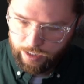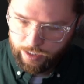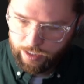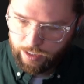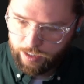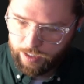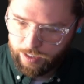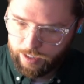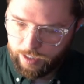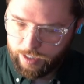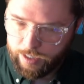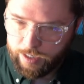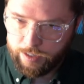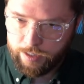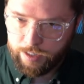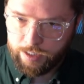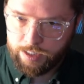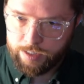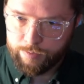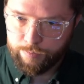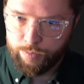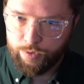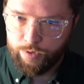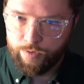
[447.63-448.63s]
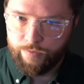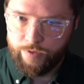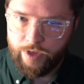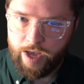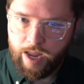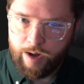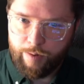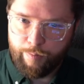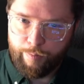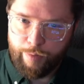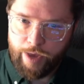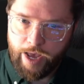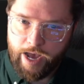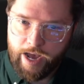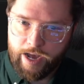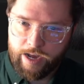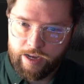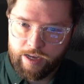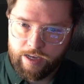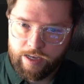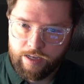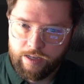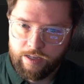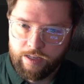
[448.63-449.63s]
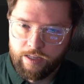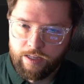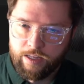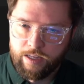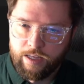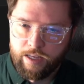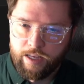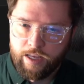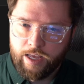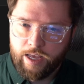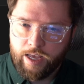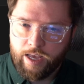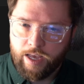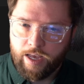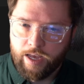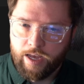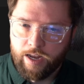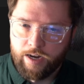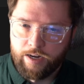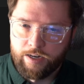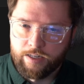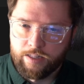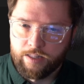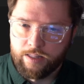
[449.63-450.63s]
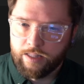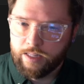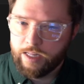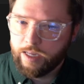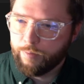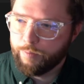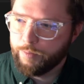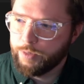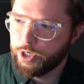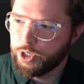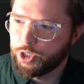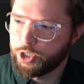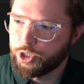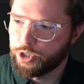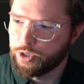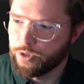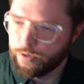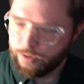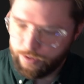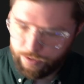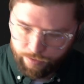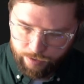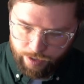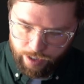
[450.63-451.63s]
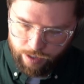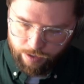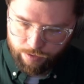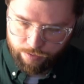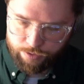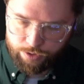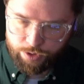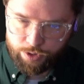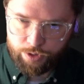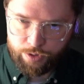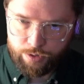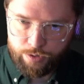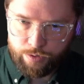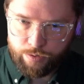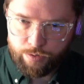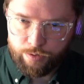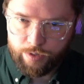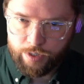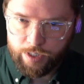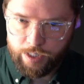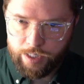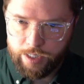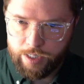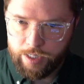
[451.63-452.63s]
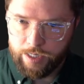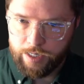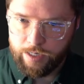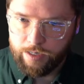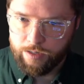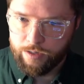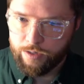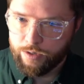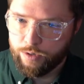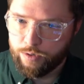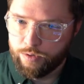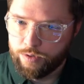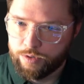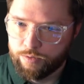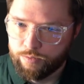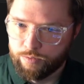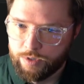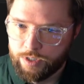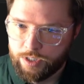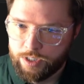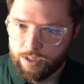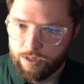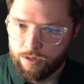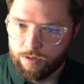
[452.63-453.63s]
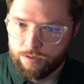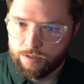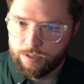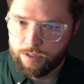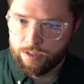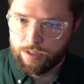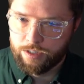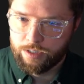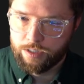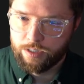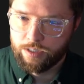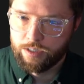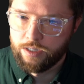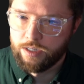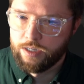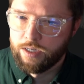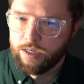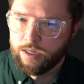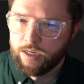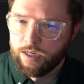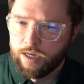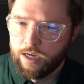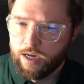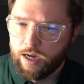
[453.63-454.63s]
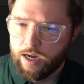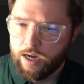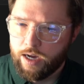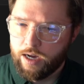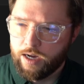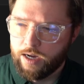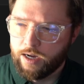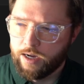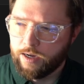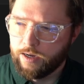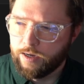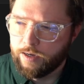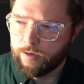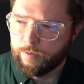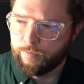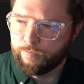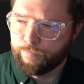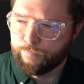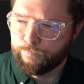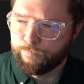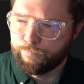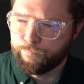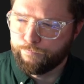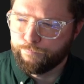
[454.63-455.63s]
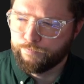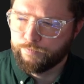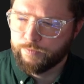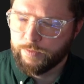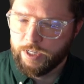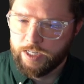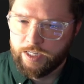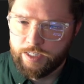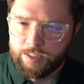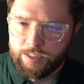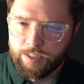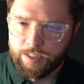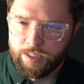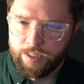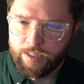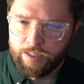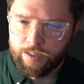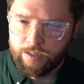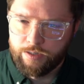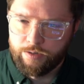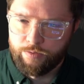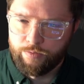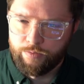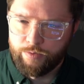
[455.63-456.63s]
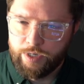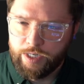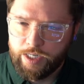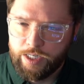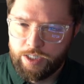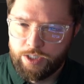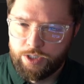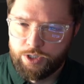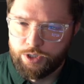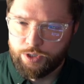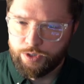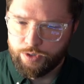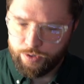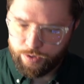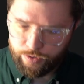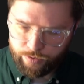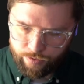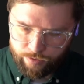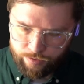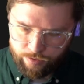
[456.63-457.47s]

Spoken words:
Let's move that back, and let me show you how to get those results. Let's see. We need to.